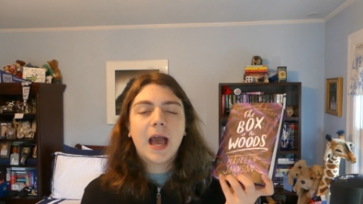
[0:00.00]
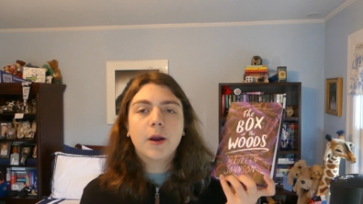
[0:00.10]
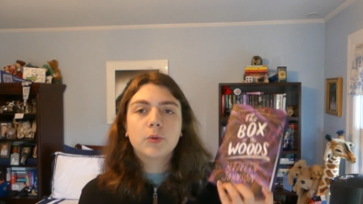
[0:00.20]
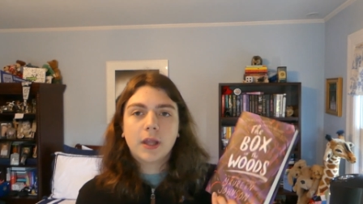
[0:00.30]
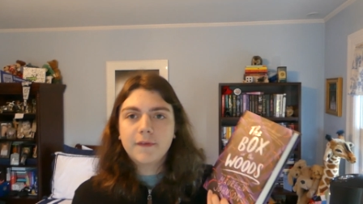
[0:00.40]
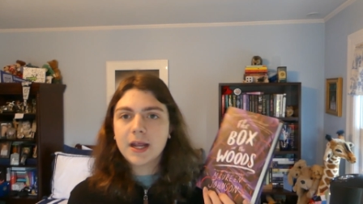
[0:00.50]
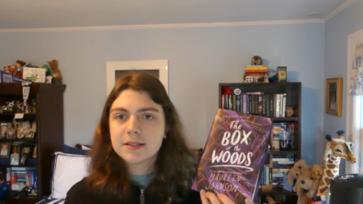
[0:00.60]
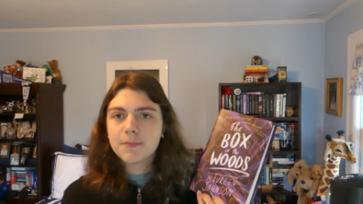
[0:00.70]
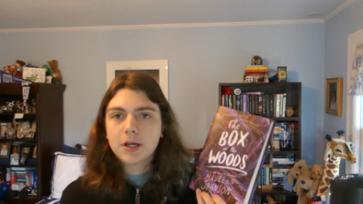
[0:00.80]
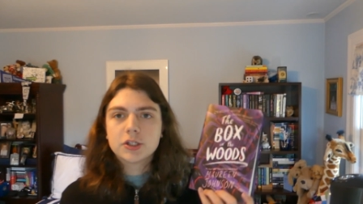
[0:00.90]
I don't love it
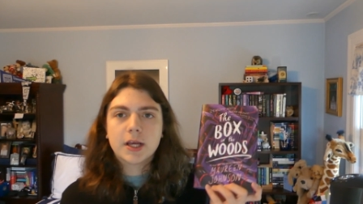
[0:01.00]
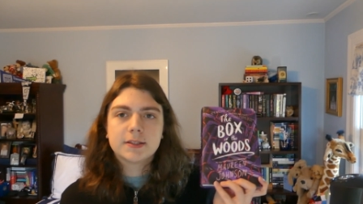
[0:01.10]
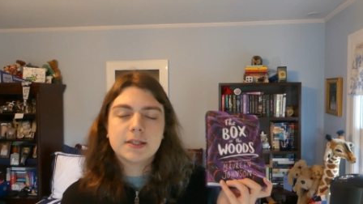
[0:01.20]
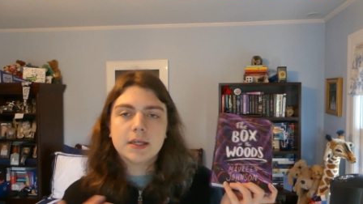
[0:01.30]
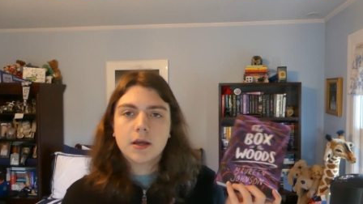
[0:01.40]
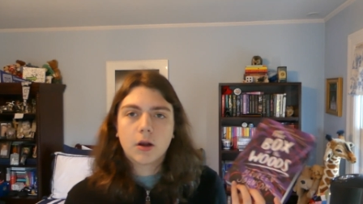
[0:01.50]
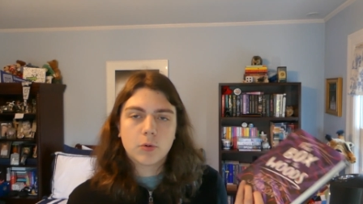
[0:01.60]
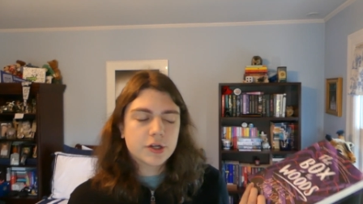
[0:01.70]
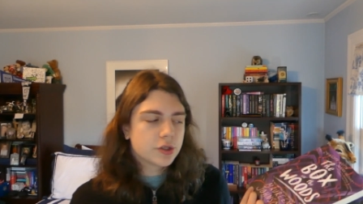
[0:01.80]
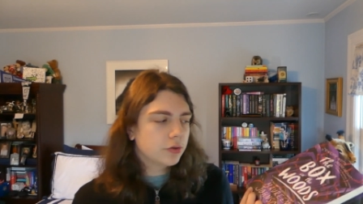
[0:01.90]
as much as the
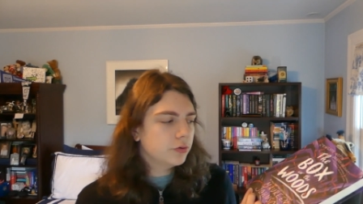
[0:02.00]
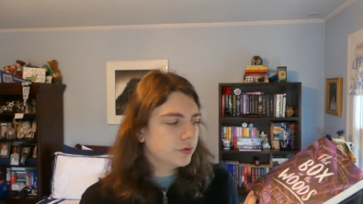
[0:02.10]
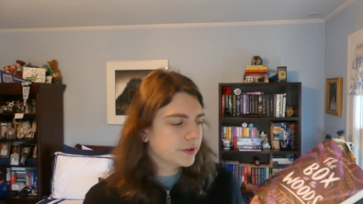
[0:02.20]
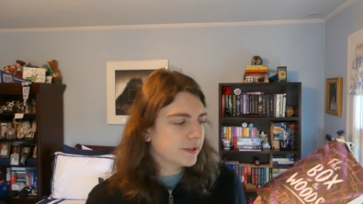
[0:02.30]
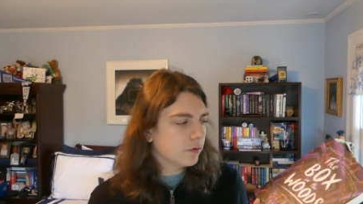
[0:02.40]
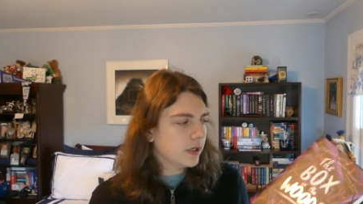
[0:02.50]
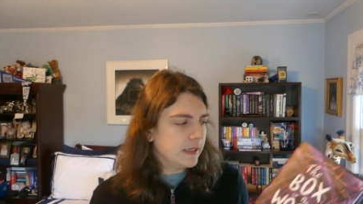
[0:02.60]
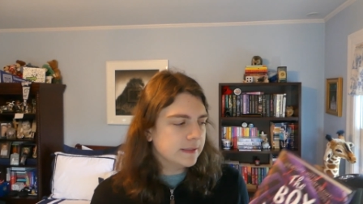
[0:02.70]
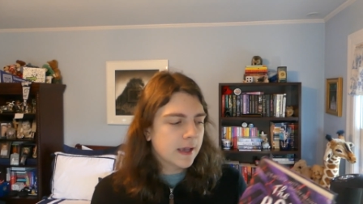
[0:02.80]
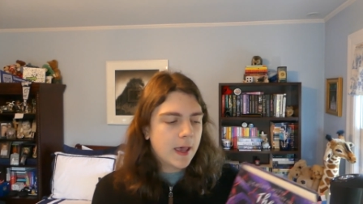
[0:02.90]
original
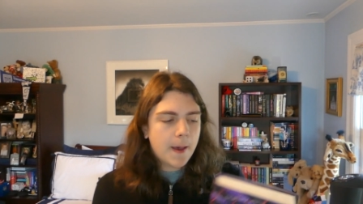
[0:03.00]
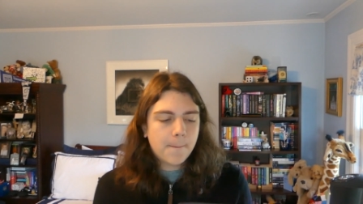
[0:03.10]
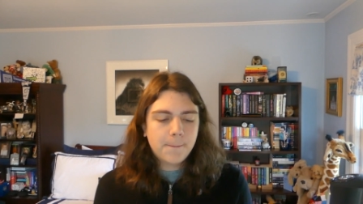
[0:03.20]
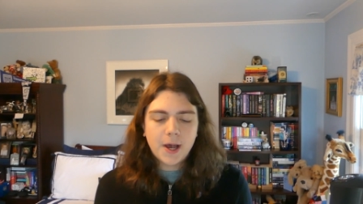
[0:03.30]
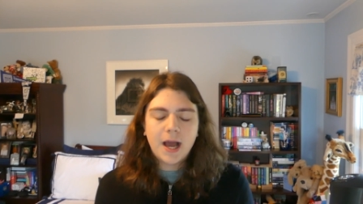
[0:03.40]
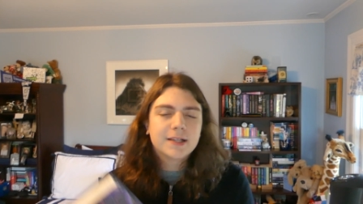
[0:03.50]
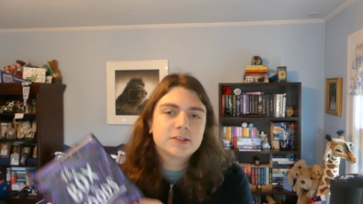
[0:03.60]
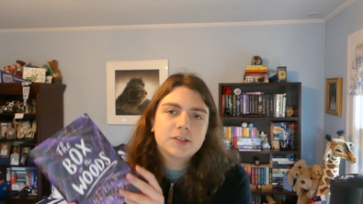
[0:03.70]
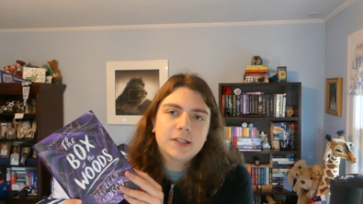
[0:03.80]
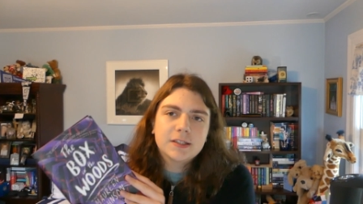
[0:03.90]
series, but I
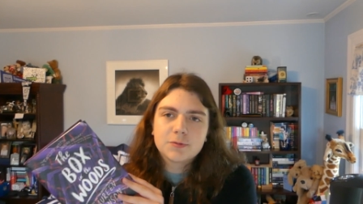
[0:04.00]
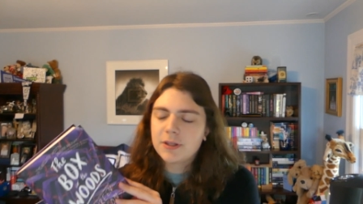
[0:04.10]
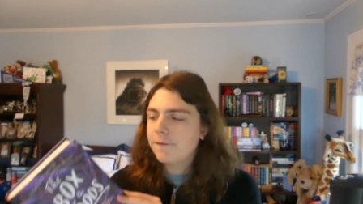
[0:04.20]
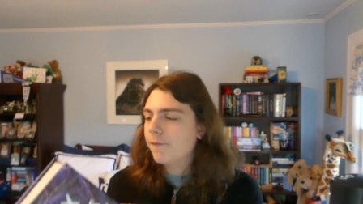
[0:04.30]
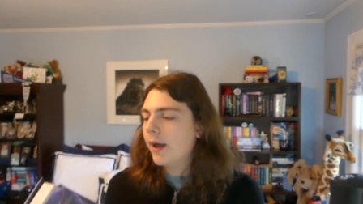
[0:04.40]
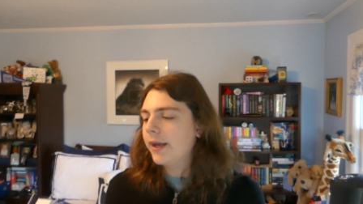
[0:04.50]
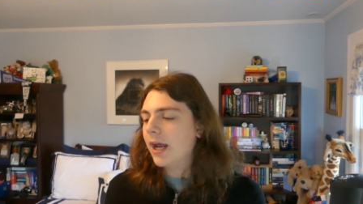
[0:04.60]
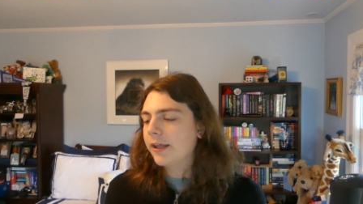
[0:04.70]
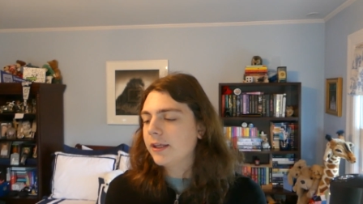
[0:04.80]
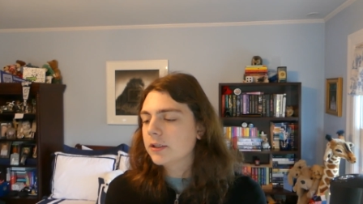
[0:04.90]
still think it's really fun.
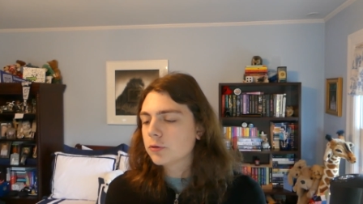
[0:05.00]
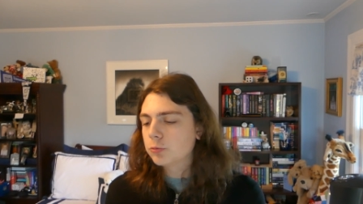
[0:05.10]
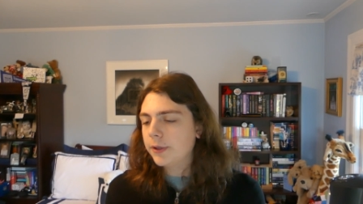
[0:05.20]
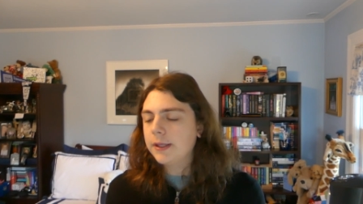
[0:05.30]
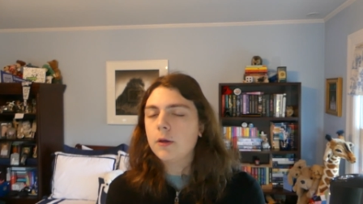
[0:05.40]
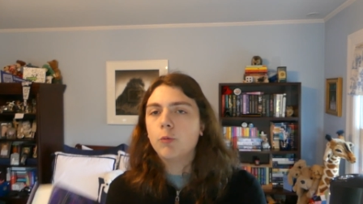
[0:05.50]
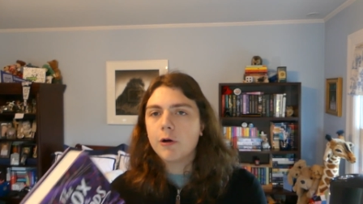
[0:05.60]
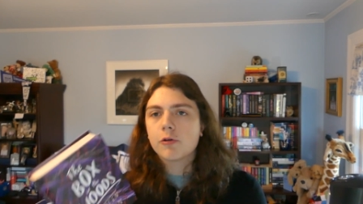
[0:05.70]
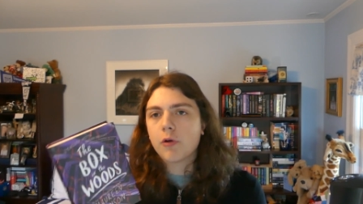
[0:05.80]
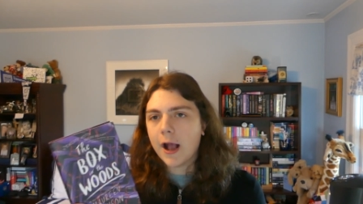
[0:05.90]
I think it's a really
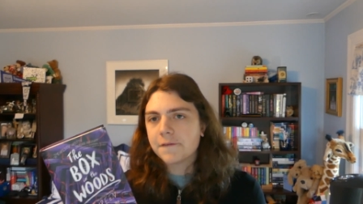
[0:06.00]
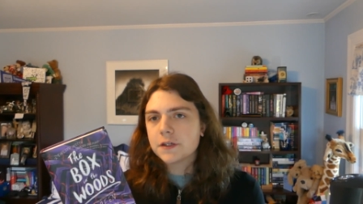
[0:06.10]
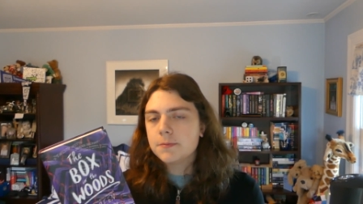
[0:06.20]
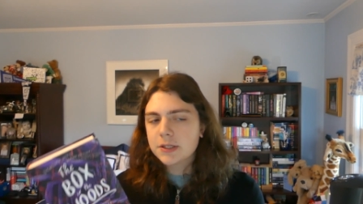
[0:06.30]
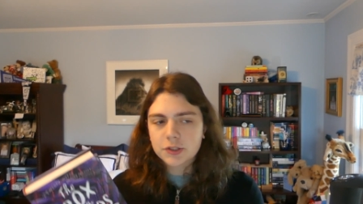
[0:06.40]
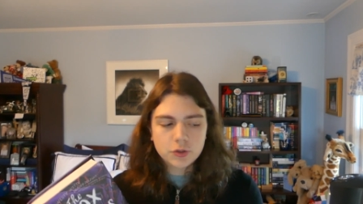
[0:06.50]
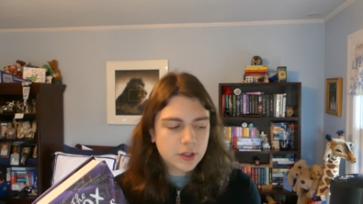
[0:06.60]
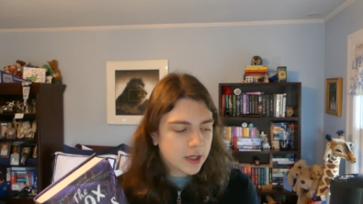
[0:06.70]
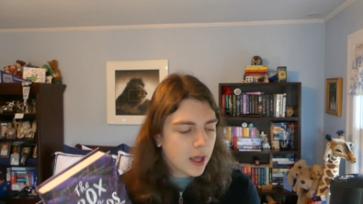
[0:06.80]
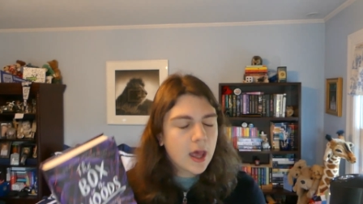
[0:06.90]
well crafted
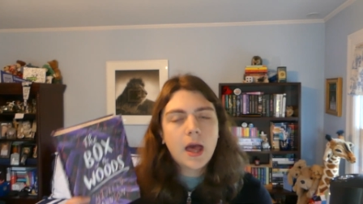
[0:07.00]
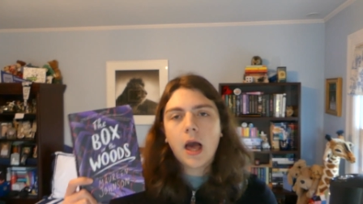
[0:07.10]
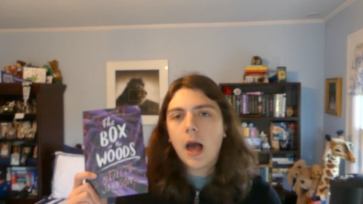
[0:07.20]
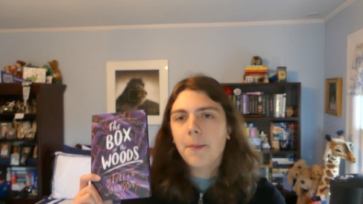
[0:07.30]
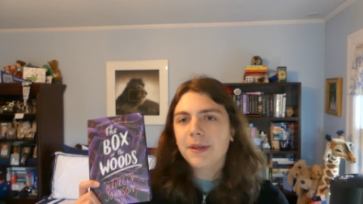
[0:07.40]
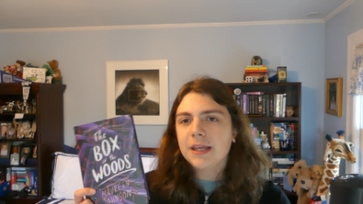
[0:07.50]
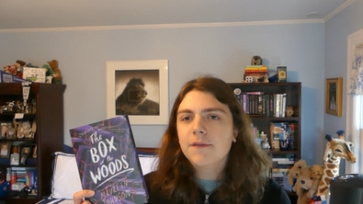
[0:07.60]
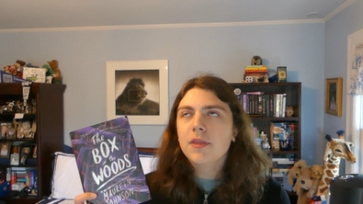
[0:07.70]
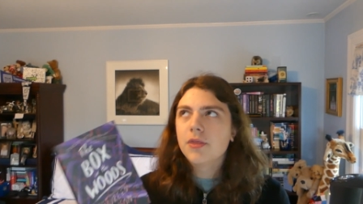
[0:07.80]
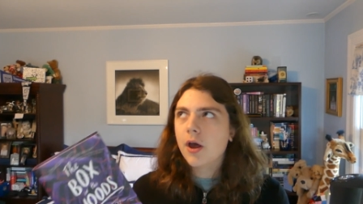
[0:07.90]
mystery. Um,
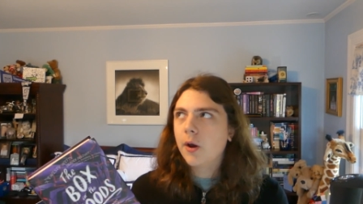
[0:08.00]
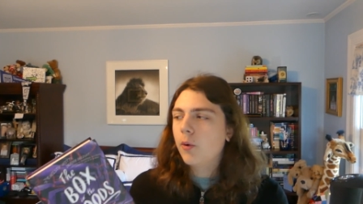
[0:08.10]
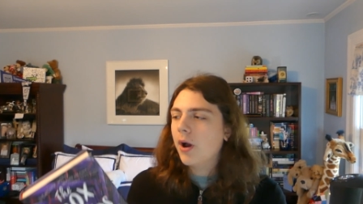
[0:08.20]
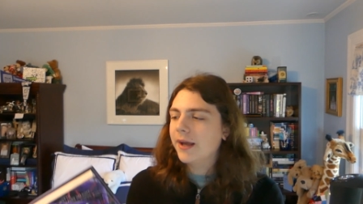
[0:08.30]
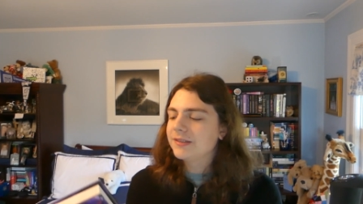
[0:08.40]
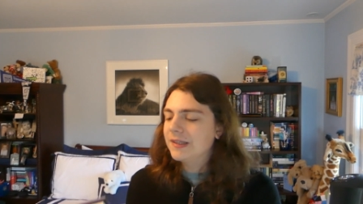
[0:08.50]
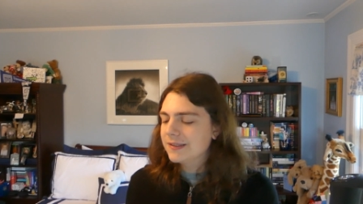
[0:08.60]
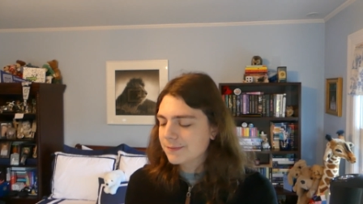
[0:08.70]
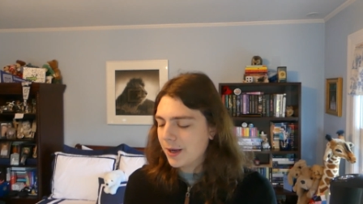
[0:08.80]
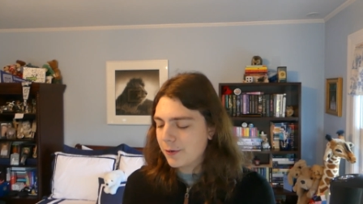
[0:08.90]
even though I said
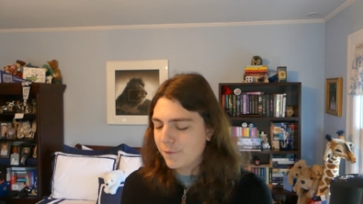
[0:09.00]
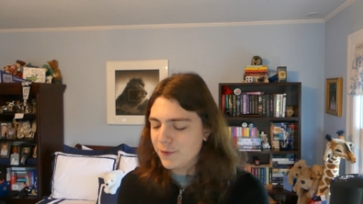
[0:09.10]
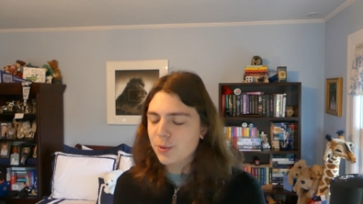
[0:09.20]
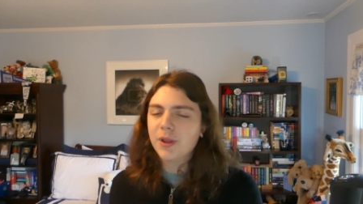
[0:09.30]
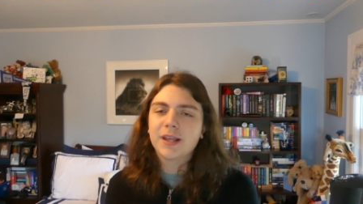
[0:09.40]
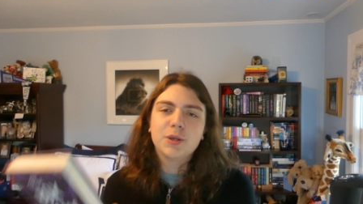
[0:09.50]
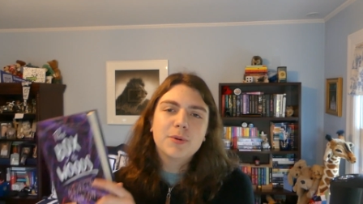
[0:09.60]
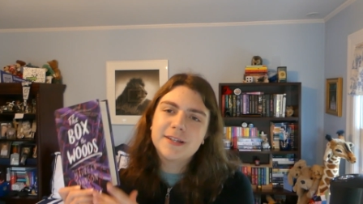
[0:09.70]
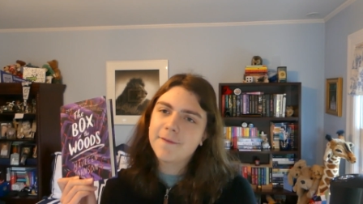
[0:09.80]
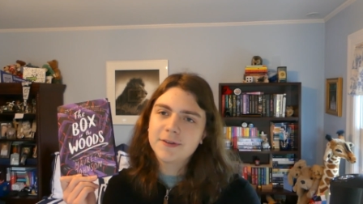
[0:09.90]
this in my review, like you
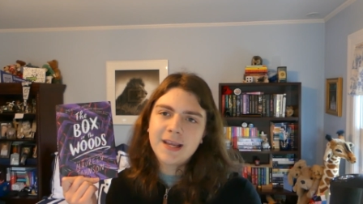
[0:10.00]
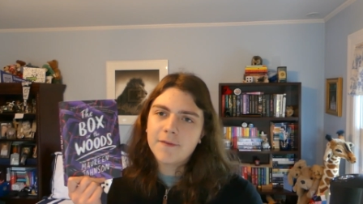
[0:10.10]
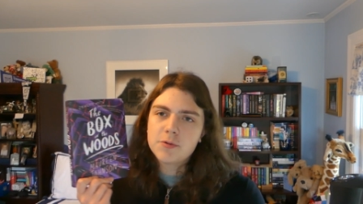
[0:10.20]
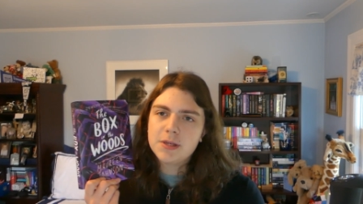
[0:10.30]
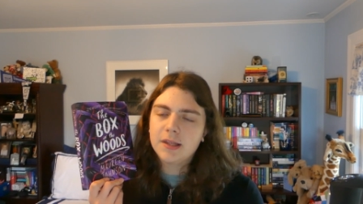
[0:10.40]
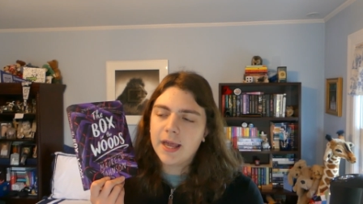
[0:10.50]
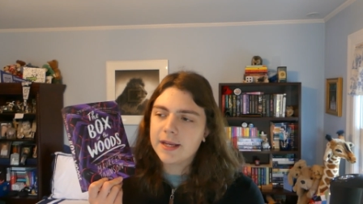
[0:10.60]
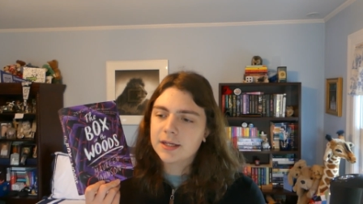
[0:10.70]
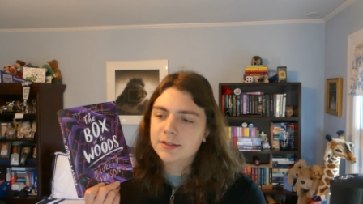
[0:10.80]
would definitely have to be like